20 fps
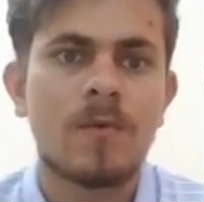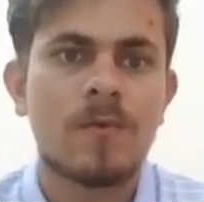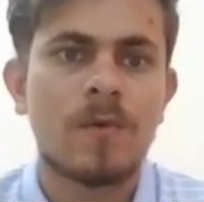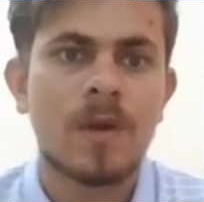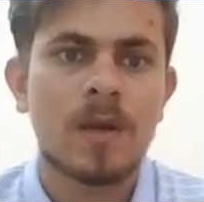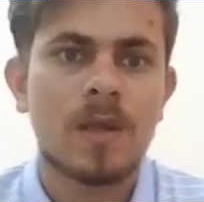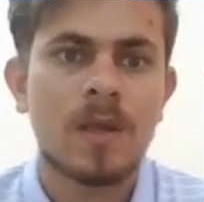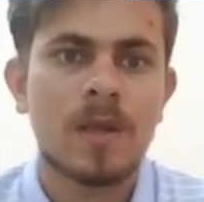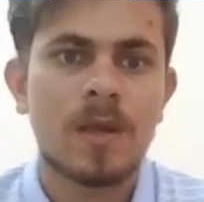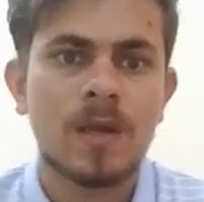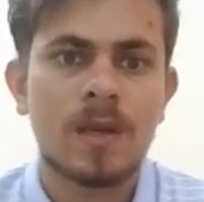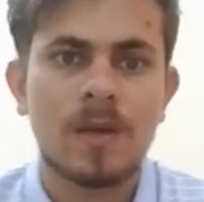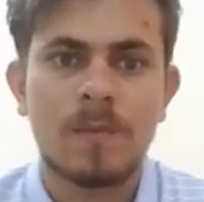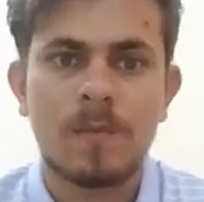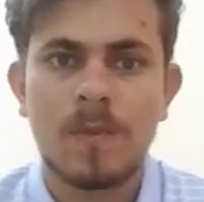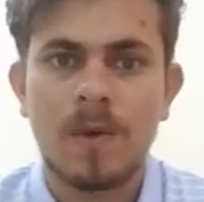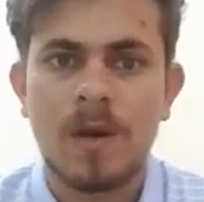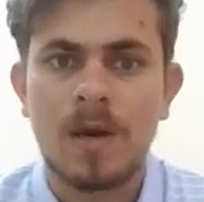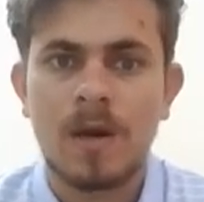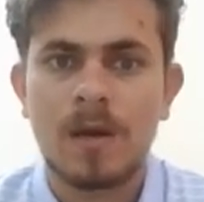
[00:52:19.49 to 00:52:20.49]
working in a
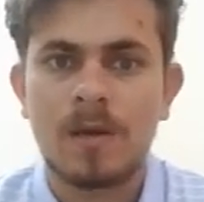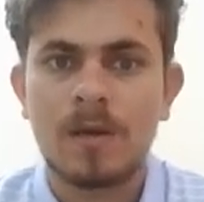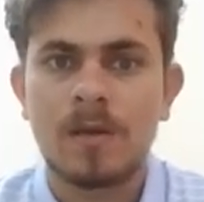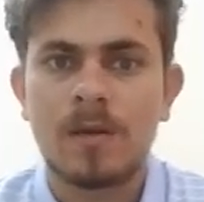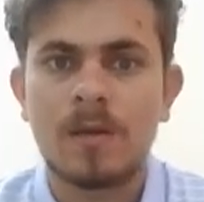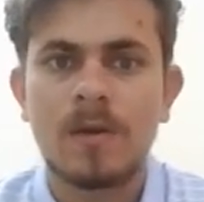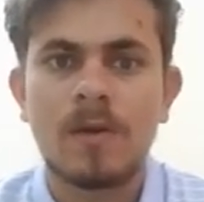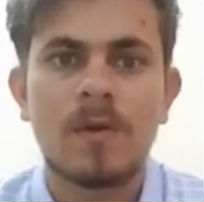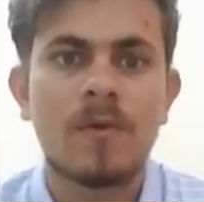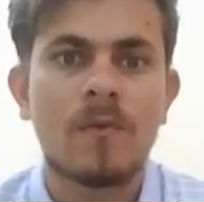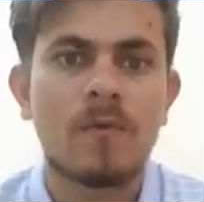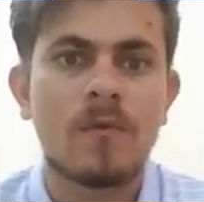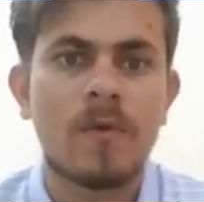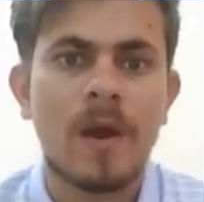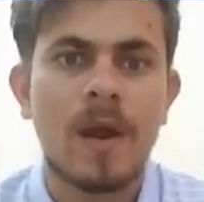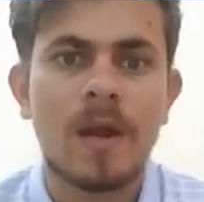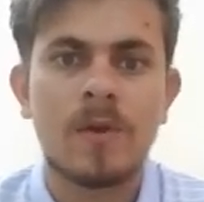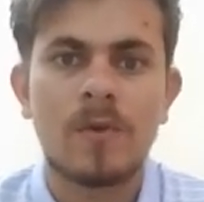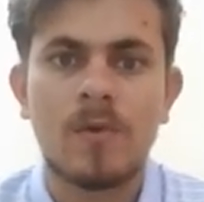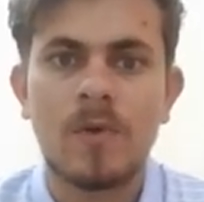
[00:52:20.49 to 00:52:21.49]
bar
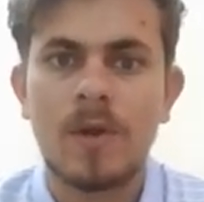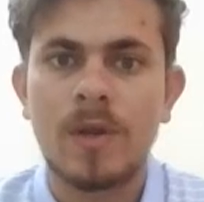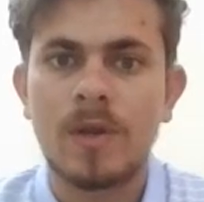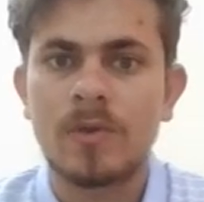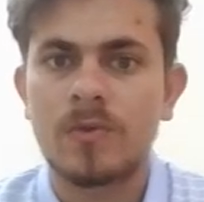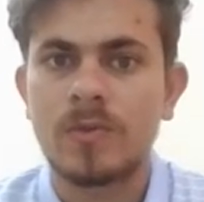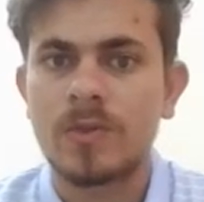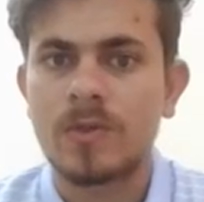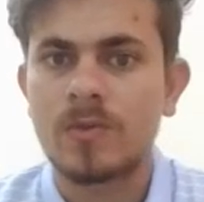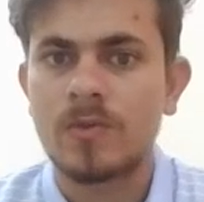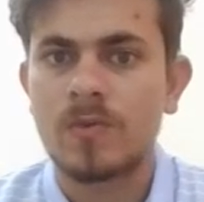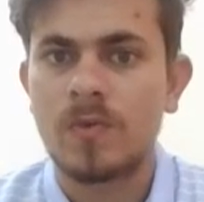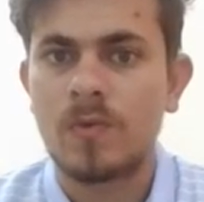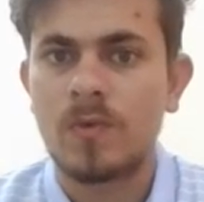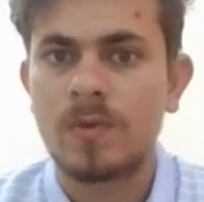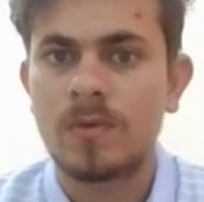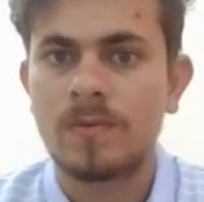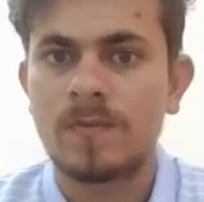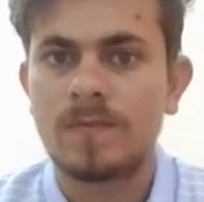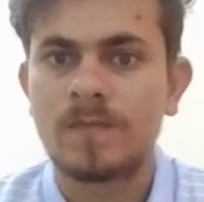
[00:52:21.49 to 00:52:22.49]
while going to
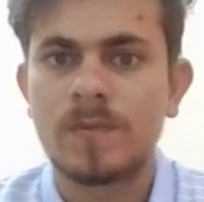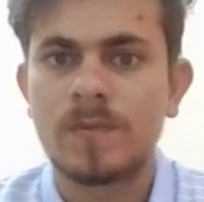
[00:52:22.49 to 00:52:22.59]
school.